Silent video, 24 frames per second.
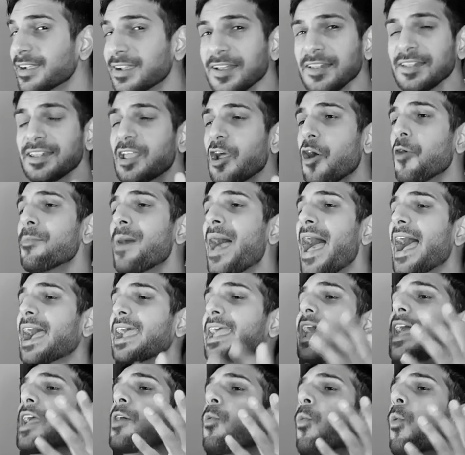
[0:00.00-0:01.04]
Khalil
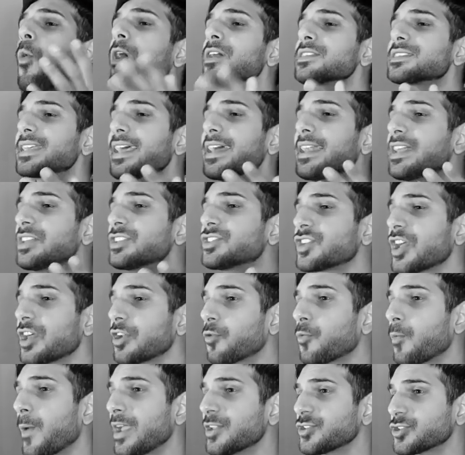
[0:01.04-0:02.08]
Mack, a once in a
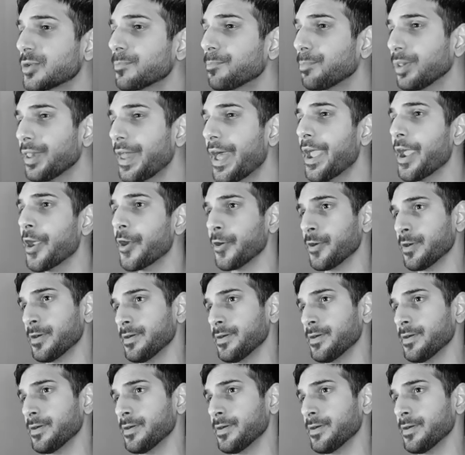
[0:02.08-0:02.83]
generation player.